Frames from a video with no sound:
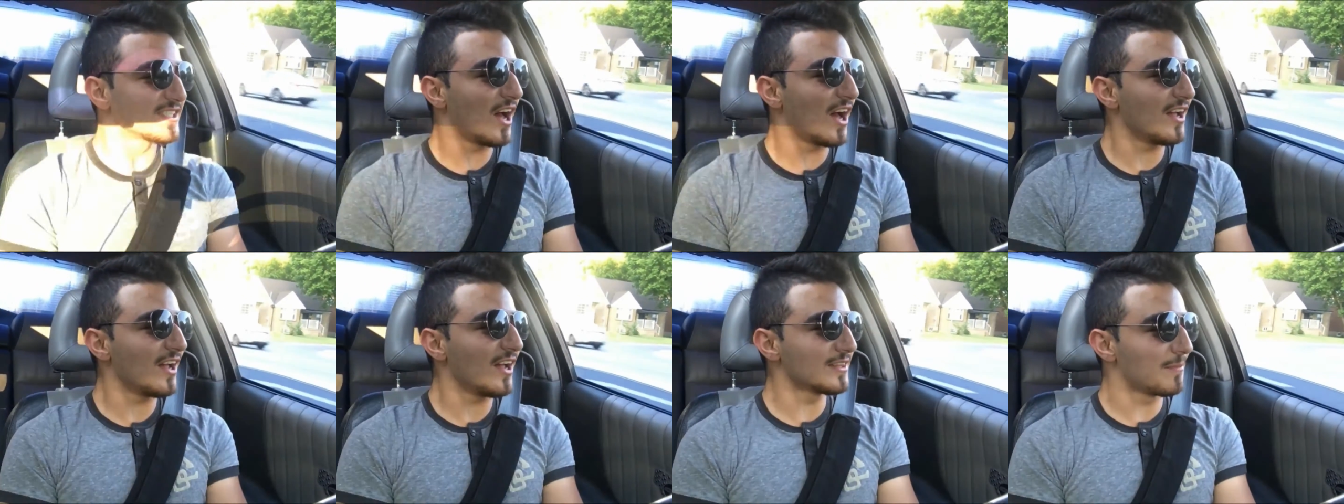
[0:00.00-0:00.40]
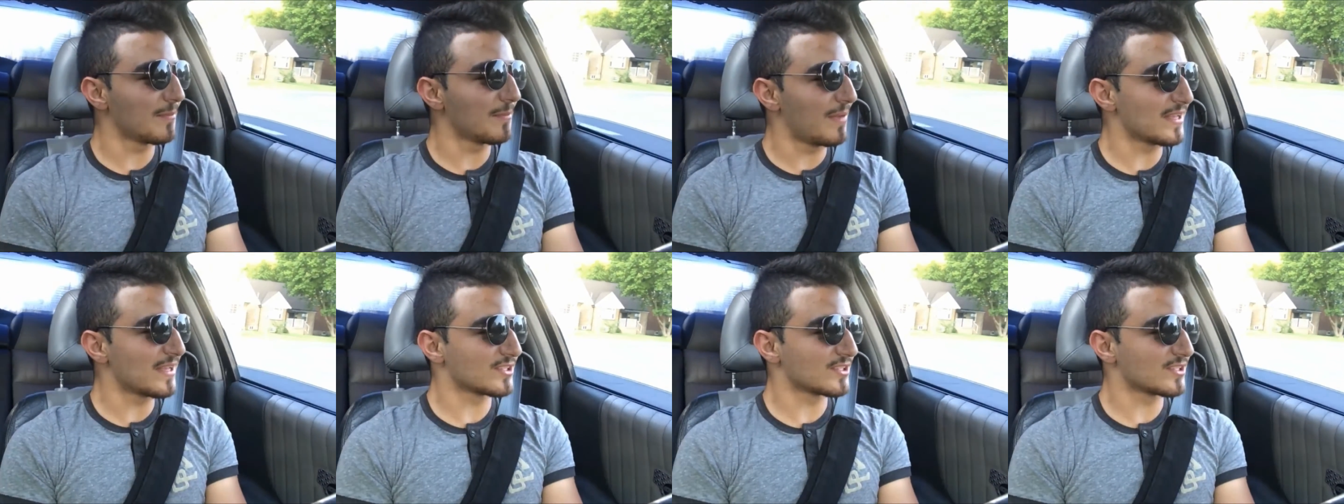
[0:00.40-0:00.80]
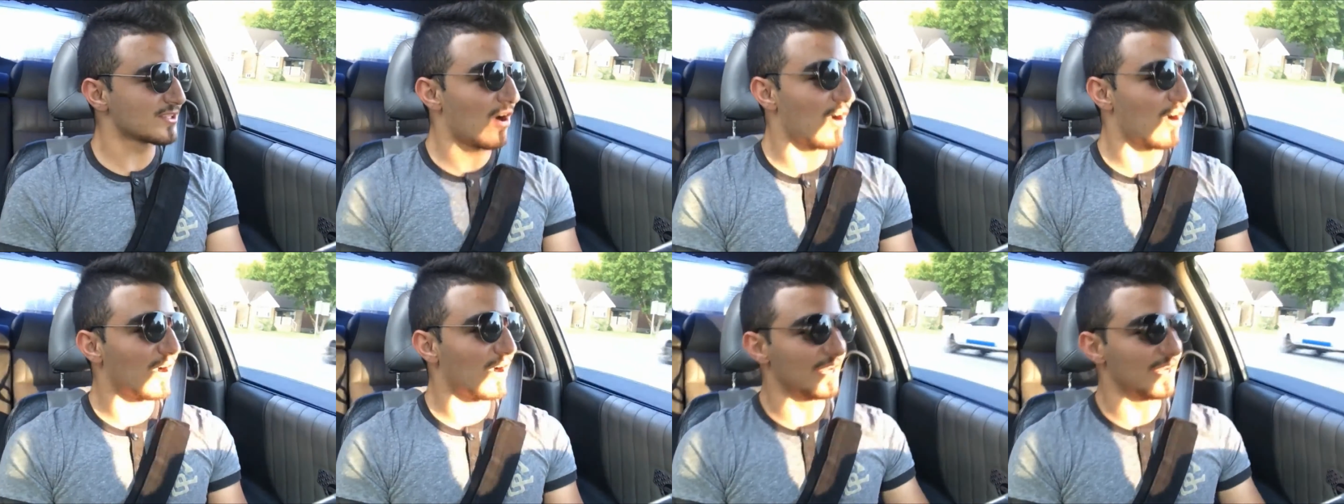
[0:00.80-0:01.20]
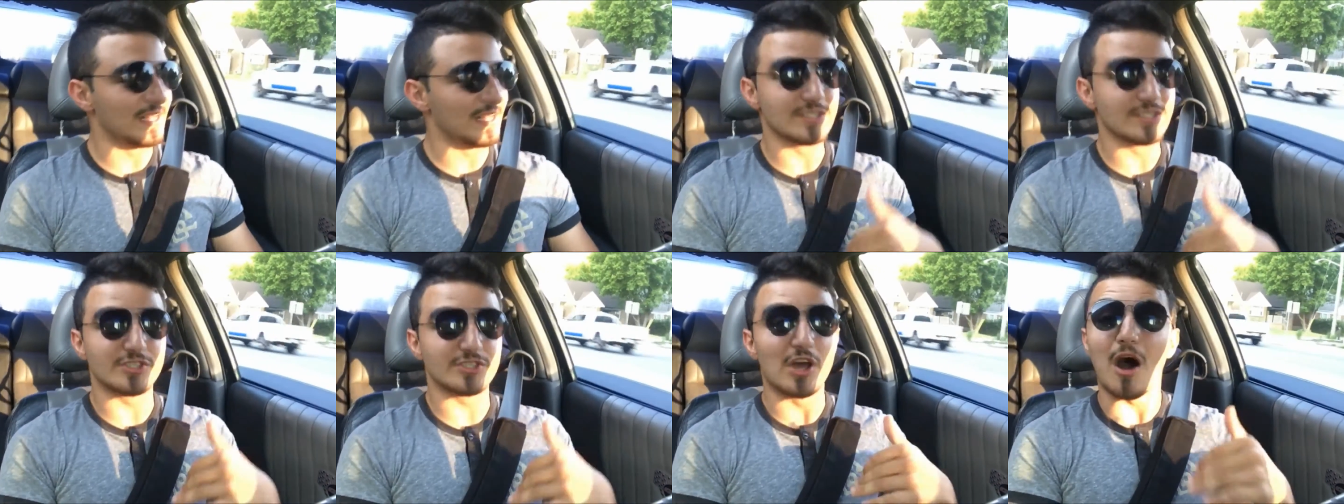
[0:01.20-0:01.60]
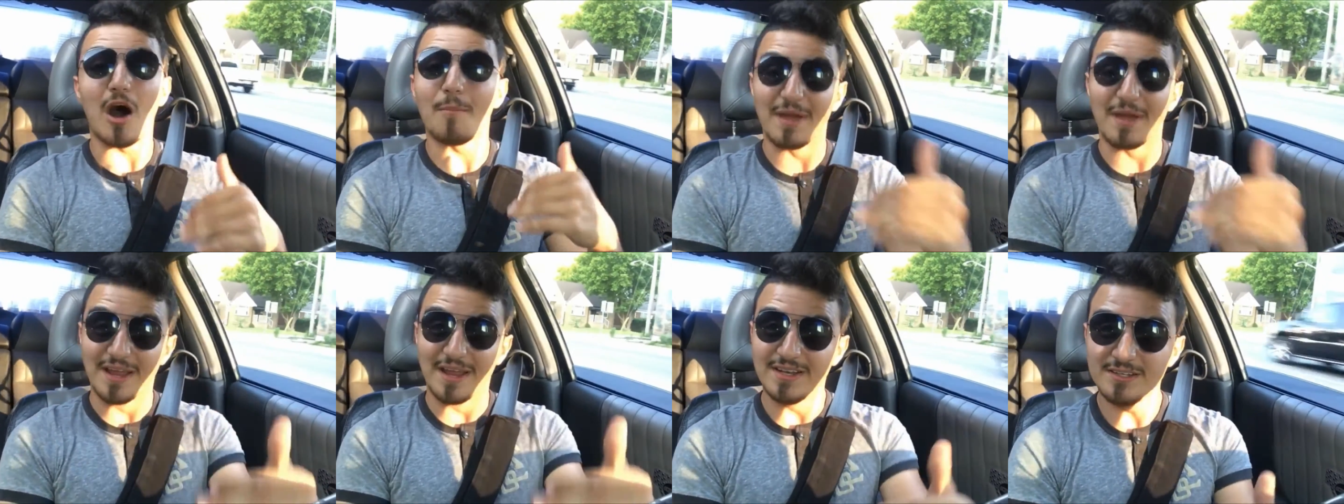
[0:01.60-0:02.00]
not the best car in top
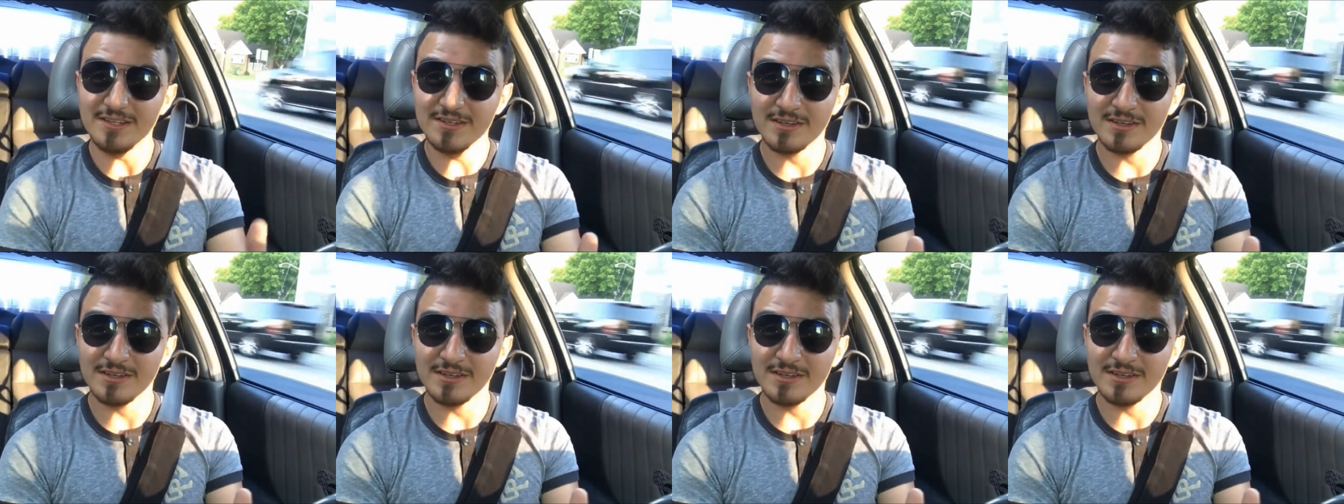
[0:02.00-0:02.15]
end.